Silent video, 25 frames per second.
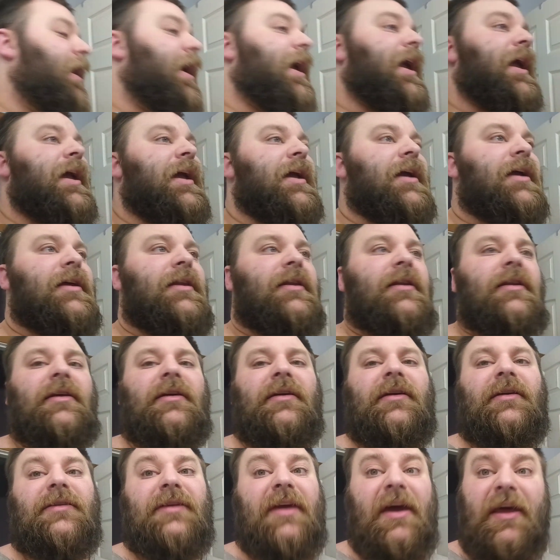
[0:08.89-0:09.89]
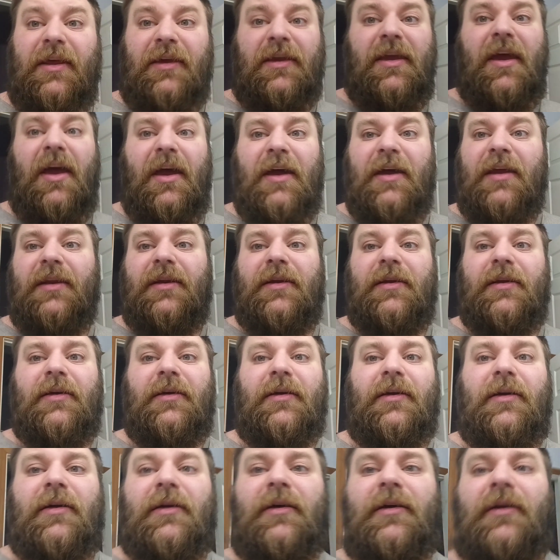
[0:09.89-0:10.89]
And yet again,
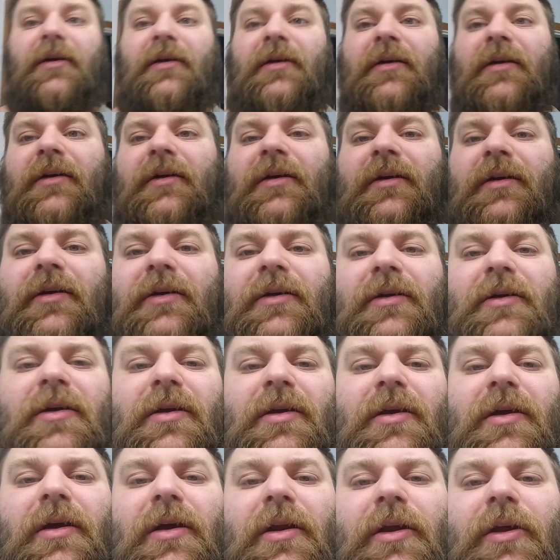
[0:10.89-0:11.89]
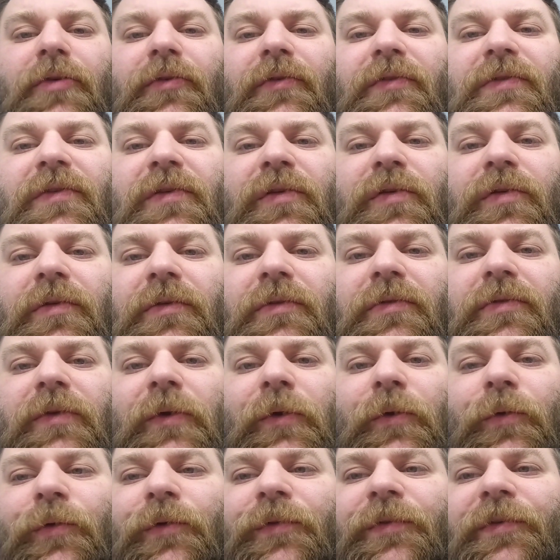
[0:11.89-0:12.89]
another
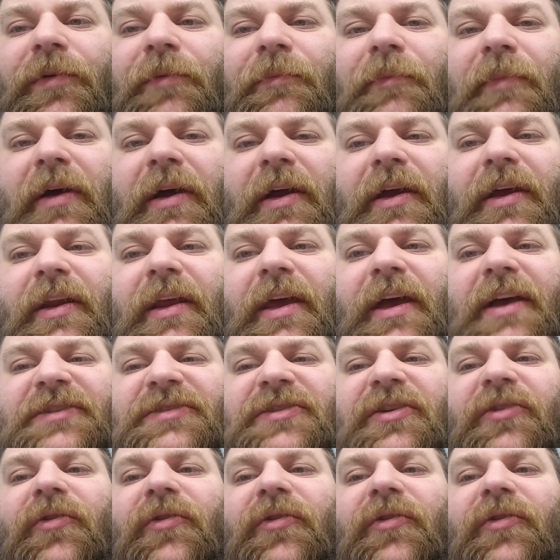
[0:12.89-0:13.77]
tooth of mine has